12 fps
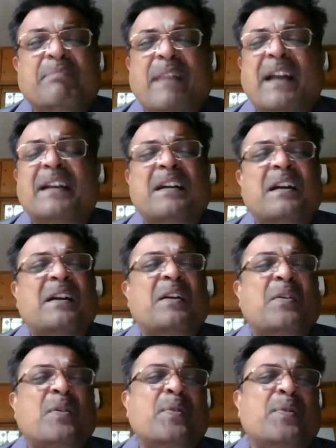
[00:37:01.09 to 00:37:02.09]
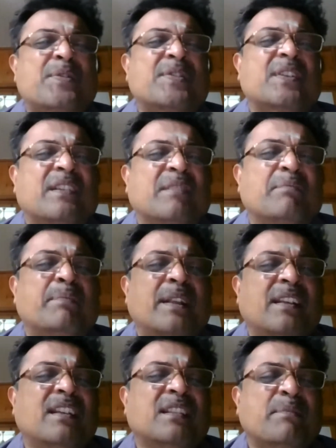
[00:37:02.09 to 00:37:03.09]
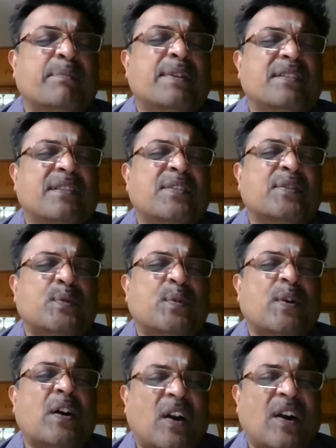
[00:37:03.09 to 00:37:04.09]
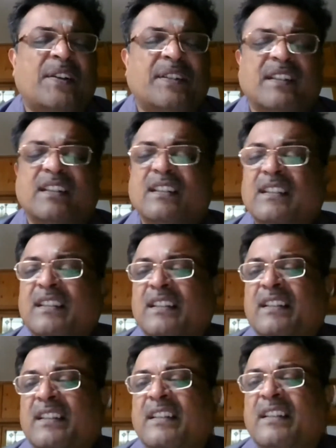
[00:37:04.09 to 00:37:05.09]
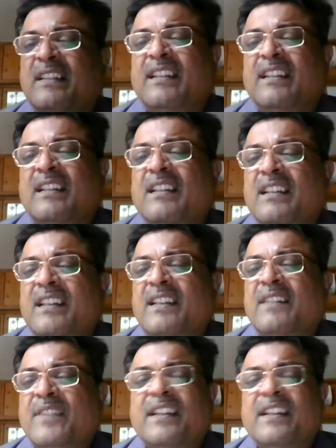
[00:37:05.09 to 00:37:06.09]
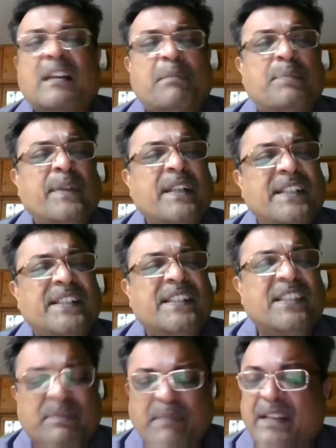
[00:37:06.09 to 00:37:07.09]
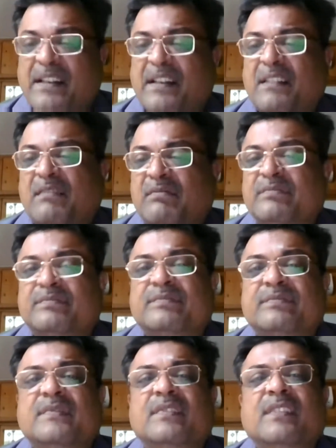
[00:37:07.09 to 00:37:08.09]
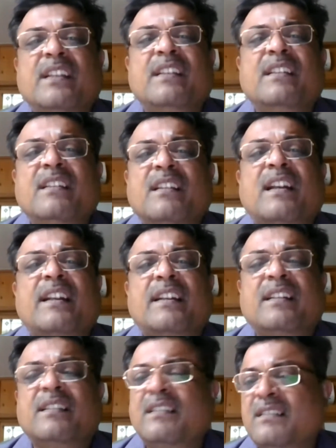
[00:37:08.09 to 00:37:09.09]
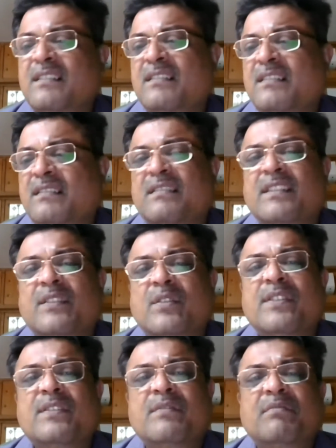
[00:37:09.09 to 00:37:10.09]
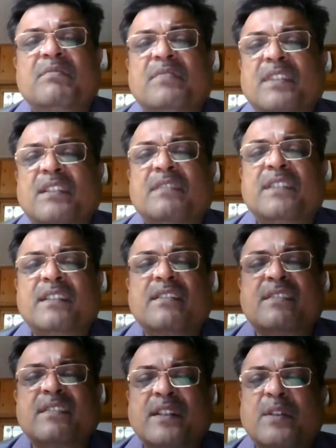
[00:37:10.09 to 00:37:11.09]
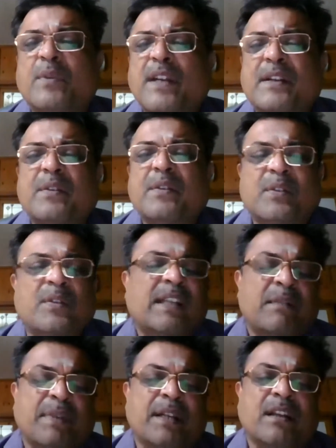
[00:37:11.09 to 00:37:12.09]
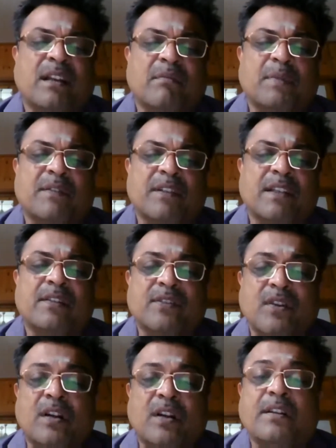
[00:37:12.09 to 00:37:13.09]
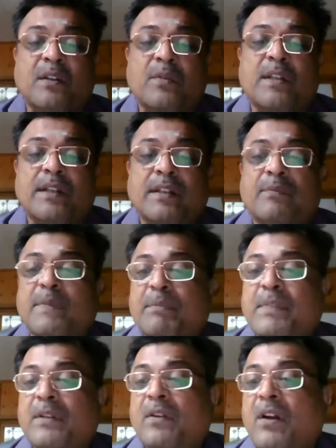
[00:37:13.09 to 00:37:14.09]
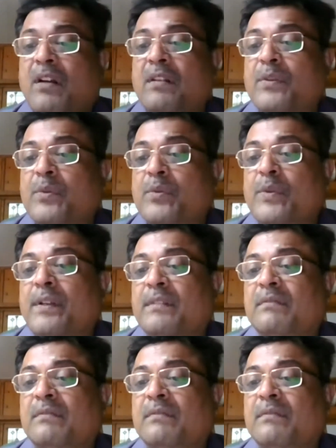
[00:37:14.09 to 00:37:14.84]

bank accounts and bringing the business to a halt in a very capricious manner. In correct, in wherever it is required, it can be done. But where it's not required, it may be wrong to do it.